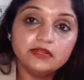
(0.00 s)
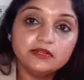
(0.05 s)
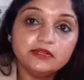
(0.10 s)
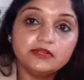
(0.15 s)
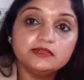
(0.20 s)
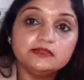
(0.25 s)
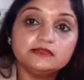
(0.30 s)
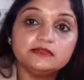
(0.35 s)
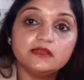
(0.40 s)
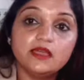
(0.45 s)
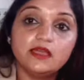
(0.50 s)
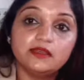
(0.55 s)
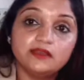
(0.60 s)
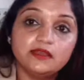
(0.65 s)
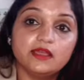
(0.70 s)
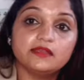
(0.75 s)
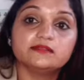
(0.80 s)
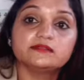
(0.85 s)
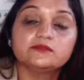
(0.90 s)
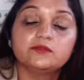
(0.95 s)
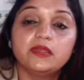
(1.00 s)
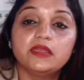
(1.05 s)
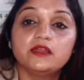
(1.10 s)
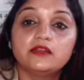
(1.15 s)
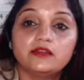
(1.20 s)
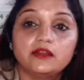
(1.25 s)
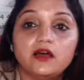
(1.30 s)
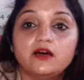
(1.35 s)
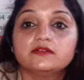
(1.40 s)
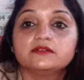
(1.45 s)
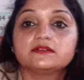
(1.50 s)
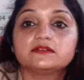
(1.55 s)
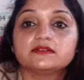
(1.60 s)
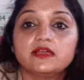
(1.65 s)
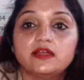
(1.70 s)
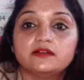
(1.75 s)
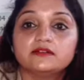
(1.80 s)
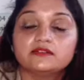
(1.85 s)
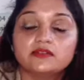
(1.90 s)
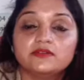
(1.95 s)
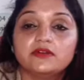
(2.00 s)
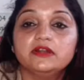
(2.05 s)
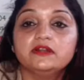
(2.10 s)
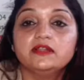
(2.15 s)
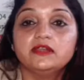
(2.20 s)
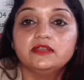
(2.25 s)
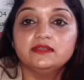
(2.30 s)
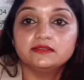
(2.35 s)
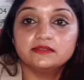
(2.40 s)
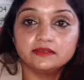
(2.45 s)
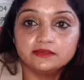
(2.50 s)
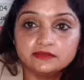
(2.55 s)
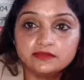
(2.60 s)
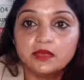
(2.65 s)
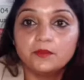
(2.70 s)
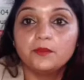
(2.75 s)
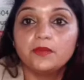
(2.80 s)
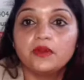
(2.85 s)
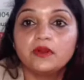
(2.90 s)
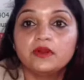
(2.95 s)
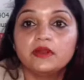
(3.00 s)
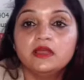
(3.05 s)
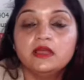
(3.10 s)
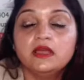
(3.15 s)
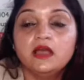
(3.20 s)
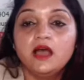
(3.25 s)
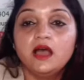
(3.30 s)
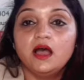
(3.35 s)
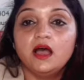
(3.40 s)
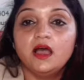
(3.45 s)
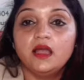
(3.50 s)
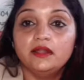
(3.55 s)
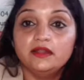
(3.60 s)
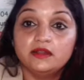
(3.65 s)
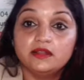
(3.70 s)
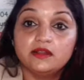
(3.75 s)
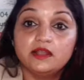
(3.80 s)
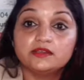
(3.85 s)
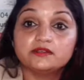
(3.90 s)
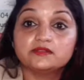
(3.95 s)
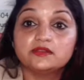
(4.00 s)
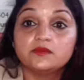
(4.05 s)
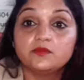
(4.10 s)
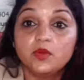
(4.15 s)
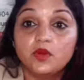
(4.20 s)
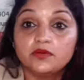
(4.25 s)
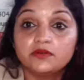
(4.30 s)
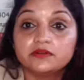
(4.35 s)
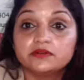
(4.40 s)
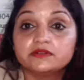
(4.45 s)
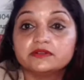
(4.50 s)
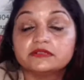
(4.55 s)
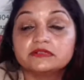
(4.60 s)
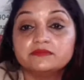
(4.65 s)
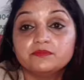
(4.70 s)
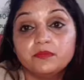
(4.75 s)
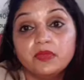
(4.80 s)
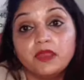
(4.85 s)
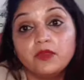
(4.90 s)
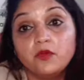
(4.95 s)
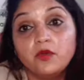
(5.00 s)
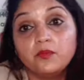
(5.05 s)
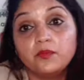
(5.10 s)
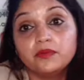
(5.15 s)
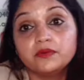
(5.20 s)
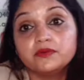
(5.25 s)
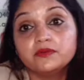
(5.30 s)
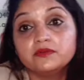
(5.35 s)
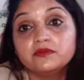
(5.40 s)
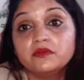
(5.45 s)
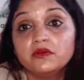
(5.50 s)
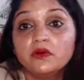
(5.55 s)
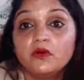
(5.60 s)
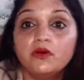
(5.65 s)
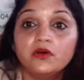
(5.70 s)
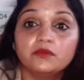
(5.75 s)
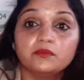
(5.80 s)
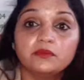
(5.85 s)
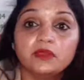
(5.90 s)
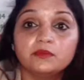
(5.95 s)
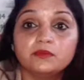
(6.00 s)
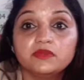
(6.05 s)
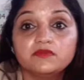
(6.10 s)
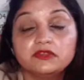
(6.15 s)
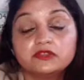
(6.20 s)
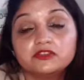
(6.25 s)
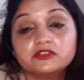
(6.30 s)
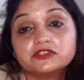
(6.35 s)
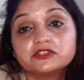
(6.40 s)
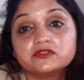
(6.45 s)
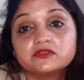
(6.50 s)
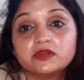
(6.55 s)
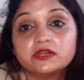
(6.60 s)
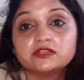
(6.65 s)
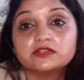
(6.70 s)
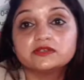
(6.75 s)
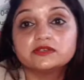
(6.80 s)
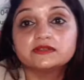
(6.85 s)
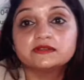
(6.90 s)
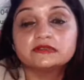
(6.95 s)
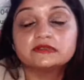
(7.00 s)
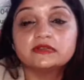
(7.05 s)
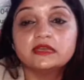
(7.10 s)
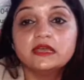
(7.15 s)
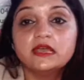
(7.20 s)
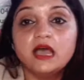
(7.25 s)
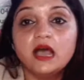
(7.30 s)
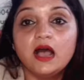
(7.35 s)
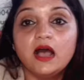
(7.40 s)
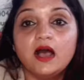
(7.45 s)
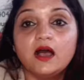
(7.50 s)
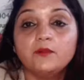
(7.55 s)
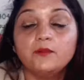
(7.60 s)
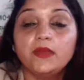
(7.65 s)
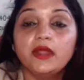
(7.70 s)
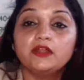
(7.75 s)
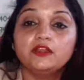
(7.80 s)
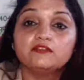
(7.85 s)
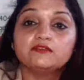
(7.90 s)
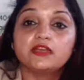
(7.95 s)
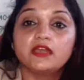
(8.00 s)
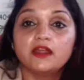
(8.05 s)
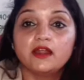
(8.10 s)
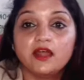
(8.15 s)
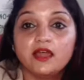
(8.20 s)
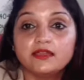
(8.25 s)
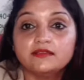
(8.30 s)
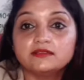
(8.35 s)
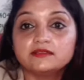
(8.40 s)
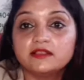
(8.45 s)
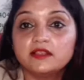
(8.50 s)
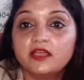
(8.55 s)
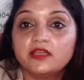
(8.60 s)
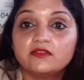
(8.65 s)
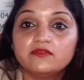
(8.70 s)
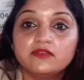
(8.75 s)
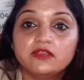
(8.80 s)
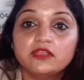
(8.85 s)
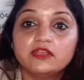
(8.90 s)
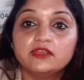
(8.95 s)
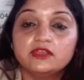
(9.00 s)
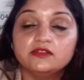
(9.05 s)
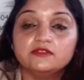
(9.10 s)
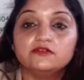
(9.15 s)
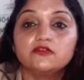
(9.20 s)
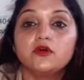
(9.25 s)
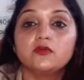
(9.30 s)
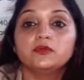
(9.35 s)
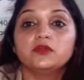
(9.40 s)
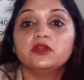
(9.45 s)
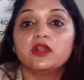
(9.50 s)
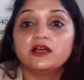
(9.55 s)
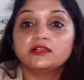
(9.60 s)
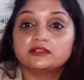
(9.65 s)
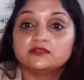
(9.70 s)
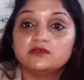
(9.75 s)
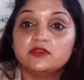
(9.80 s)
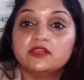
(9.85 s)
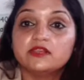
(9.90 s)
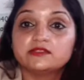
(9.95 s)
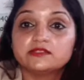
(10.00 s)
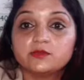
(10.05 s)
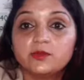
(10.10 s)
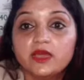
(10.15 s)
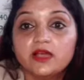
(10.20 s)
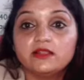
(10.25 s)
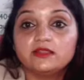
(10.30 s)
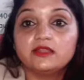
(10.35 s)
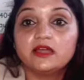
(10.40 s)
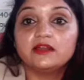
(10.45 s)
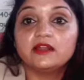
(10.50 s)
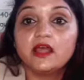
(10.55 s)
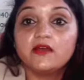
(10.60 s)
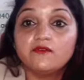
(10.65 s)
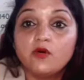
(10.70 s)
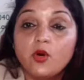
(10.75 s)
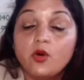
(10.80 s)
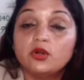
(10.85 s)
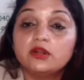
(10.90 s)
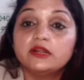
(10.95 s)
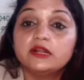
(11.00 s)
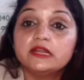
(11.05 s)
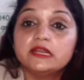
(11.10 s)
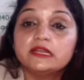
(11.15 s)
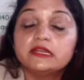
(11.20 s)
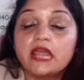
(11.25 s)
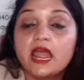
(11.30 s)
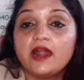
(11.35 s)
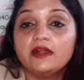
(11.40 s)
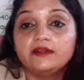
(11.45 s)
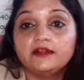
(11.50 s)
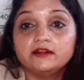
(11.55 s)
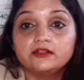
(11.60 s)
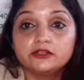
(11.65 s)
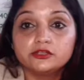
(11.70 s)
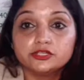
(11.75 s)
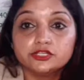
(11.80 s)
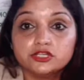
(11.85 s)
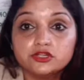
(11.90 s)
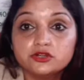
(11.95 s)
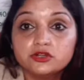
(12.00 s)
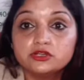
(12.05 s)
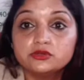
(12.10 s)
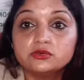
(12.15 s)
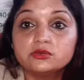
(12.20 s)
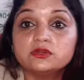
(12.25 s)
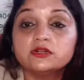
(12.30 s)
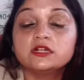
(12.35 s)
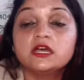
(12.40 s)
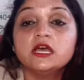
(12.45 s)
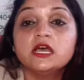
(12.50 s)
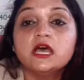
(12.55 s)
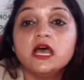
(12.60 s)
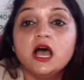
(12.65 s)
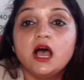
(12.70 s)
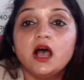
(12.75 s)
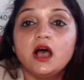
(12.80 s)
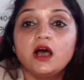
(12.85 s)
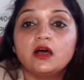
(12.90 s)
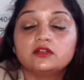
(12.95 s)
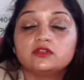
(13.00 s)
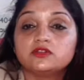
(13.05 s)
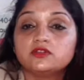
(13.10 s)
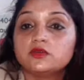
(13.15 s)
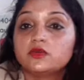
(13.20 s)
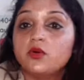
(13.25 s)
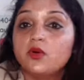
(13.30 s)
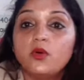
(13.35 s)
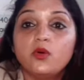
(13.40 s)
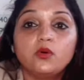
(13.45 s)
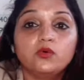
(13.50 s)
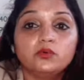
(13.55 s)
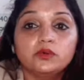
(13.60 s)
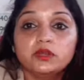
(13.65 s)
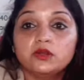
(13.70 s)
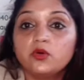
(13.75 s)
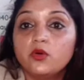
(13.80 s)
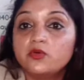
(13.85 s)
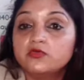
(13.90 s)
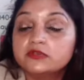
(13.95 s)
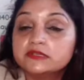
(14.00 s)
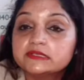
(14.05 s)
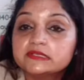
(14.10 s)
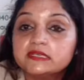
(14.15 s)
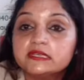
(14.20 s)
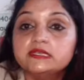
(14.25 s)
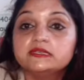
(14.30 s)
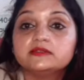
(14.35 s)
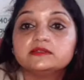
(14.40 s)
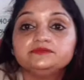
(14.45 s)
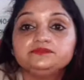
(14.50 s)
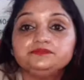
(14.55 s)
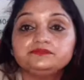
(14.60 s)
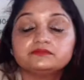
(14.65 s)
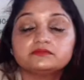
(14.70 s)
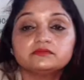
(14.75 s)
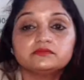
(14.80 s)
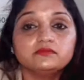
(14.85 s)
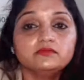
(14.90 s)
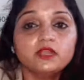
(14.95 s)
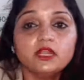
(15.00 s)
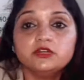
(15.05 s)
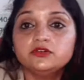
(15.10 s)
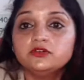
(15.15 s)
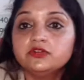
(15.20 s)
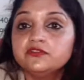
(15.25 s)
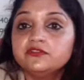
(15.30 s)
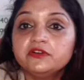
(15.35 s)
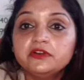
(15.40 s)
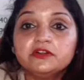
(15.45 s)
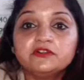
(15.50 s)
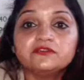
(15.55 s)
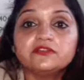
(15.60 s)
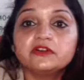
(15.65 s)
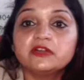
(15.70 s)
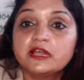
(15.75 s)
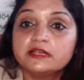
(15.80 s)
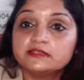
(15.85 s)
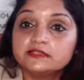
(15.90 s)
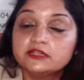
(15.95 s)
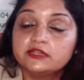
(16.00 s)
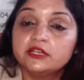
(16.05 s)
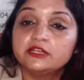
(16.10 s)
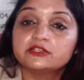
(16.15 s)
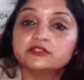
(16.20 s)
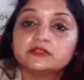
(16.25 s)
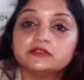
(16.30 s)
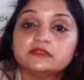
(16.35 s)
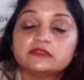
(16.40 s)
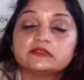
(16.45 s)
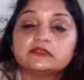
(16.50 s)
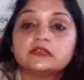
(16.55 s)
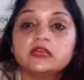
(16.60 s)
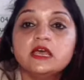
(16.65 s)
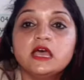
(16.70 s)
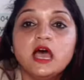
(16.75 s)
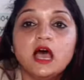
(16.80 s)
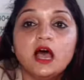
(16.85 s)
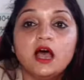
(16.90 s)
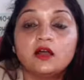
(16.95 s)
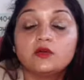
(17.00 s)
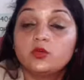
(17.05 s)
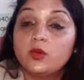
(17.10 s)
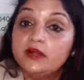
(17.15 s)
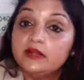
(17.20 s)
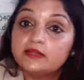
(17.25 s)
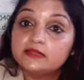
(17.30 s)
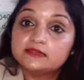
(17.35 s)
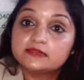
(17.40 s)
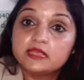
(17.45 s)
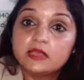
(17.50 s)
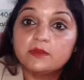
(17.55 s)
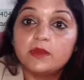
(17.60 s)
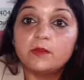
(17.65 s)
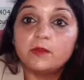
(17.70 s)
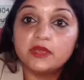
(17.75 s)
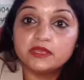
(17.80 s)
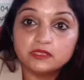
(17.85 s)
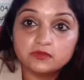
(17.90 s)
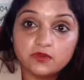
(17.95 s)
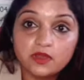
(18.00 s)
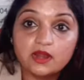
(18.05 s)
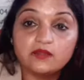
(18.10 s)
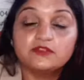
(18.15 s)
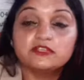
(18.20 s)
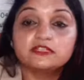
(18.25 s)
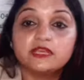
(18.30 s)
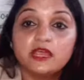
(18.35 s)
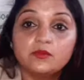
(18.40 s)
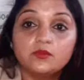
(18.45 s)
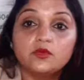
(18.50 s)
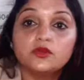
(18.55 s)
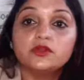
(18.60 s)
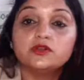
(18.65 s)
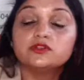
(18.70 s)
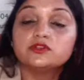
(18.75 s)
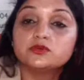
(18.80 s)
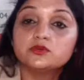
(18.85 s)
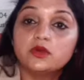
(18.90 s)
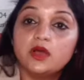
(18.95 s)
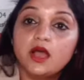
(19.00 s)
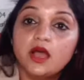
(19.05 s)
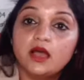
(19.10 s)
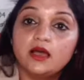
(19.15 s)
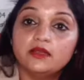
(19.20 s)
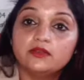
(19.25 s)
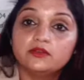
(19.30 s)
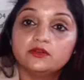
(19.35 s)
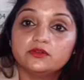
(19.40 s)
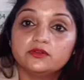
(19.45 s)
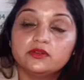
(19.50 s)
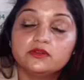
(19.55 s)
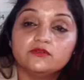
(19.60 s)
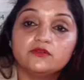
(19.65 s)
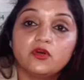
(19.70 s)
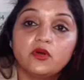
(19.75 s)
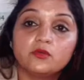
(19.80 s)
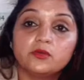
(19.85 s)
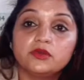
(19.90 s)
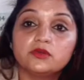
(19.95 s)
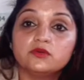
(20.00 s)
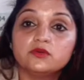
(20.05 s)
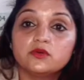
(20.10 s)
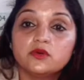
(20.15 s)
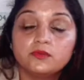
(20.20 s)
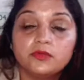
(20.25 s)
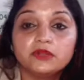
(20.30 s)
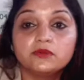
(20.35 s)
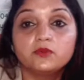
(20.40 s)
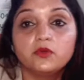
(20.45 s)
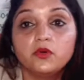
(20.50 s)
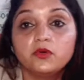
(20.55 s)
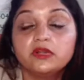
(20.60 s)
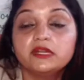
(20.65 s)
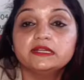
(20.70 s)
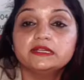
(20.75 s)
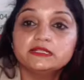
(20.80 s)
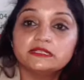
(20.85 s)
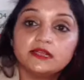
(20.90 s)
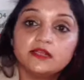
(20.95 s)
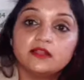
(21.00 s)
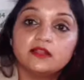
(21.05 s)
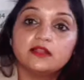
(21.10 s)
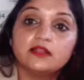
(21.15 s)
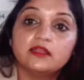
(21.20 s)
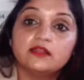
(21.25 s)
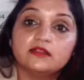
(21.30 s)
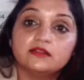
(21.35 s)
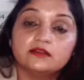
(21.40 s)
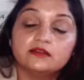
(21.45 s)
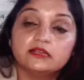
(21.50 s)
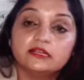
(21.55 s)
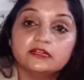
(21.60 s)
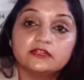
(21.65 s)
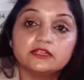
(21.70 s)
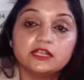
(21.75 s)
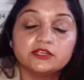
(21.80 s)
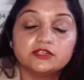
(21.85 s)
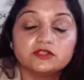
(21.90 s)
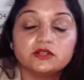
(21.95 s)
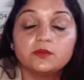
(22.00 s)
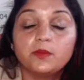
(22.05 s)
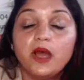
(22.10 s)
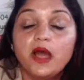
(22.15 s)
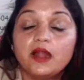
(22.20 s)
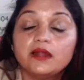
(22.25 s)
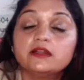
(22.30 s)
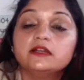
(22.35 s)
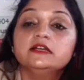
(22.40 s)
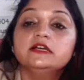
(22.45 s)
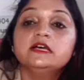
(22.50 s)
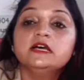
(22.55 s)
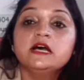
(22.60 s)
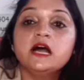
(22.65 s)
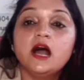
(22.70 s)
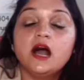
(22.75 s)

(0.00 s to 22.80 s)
it is, yes, been announced that 17 December, international borders may open or maybe with restrictions. Many of the airlines, like we informed you last week as well, that have already added their schedule to go, overseas to different destinations. Qantas came up as well, which I'm going to, inform you a bit more in detail in the international part.